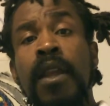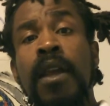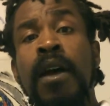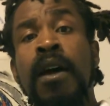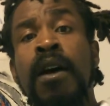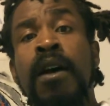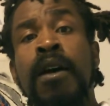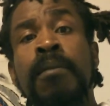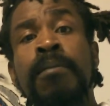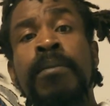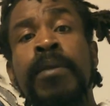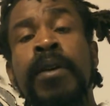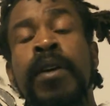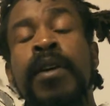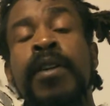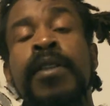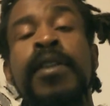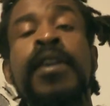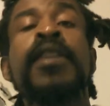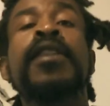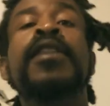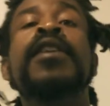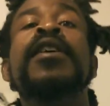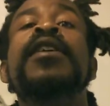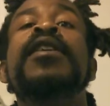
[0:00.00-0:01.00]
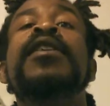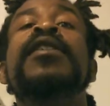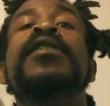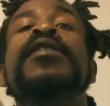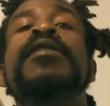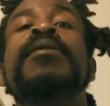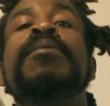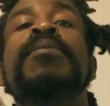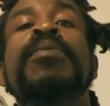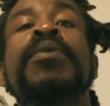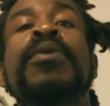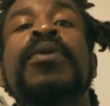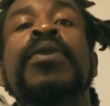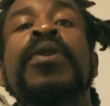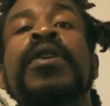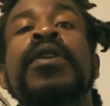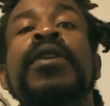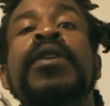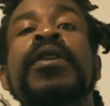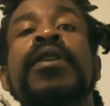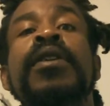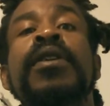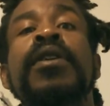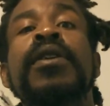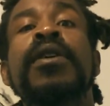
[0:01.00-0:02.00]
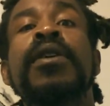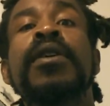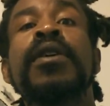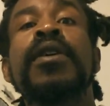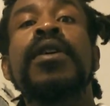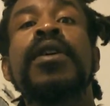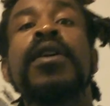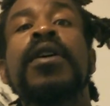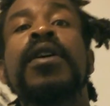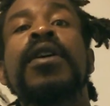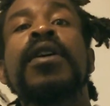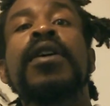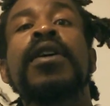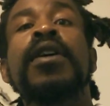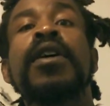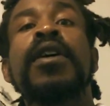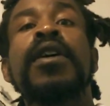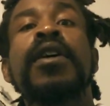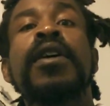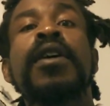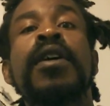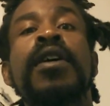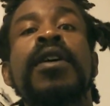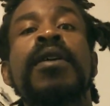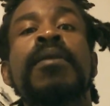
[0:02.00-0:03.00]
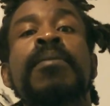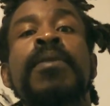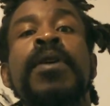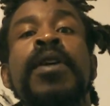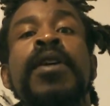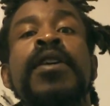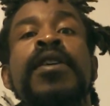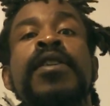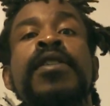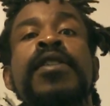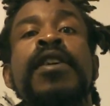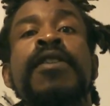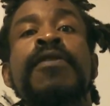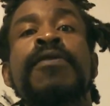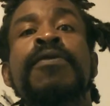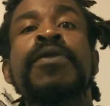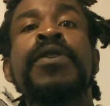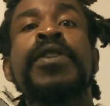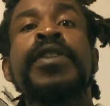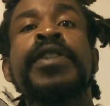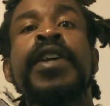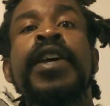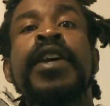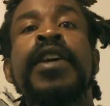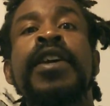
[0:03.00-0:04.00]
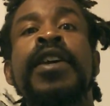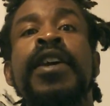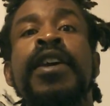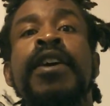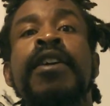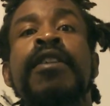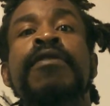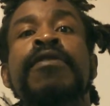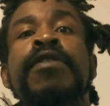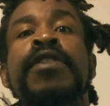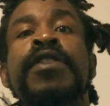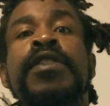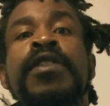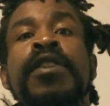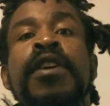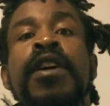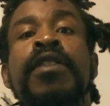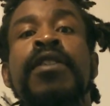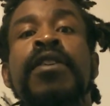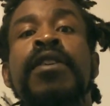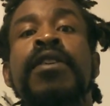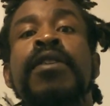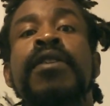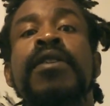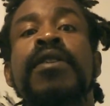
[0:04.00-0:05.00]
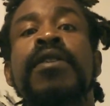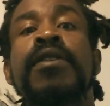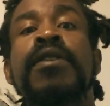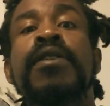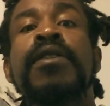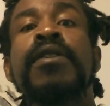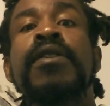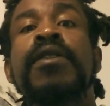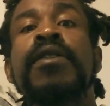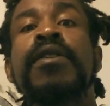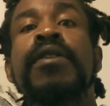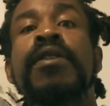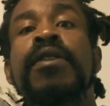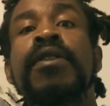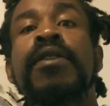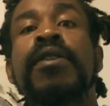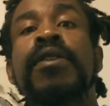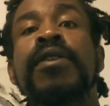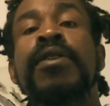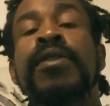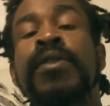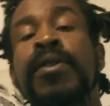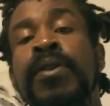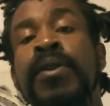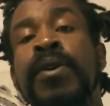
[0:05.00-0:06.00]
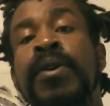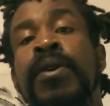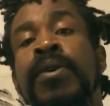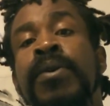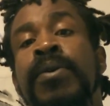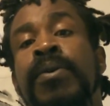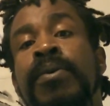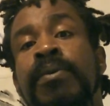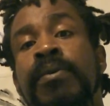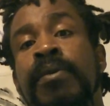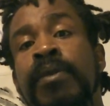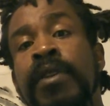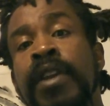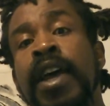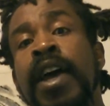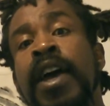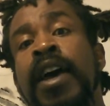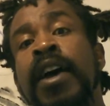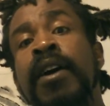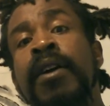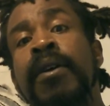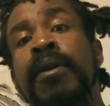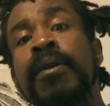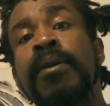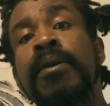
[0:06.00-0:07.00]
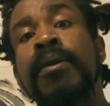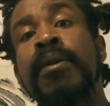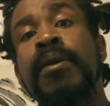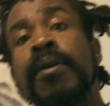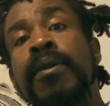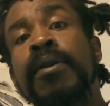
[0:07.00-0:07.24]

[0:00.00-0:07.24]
uh, because I think it's important. Because if we take care of each other, you know, now,